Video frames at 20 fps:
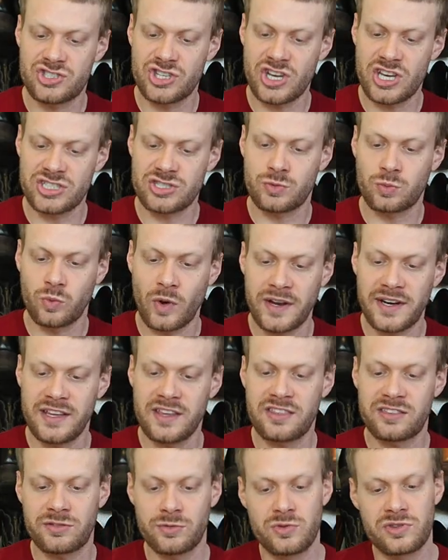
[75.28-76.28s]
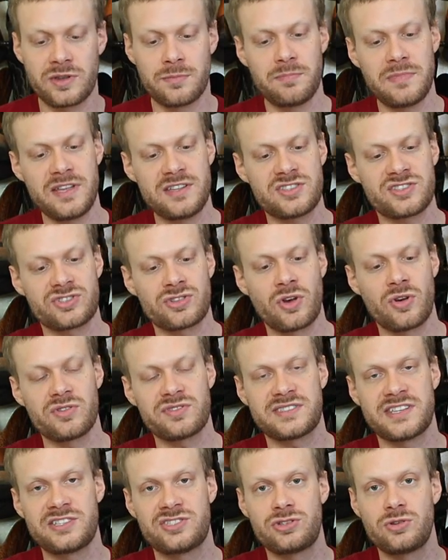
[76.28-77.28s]
just running through the
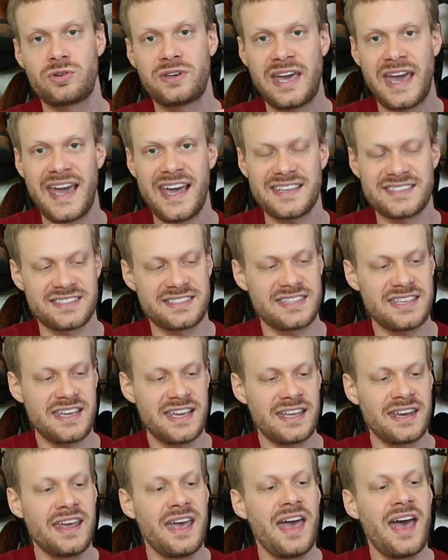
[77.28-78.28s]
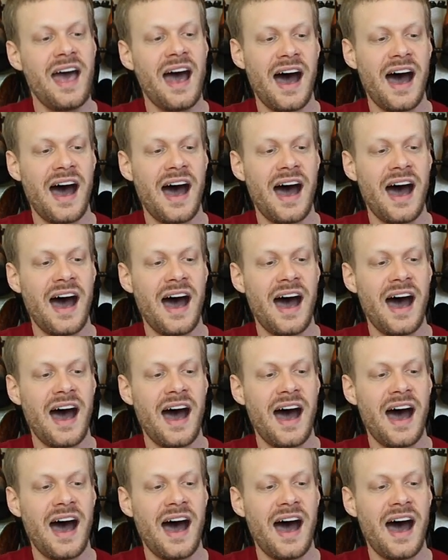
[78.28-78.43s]
midsole since you can't see it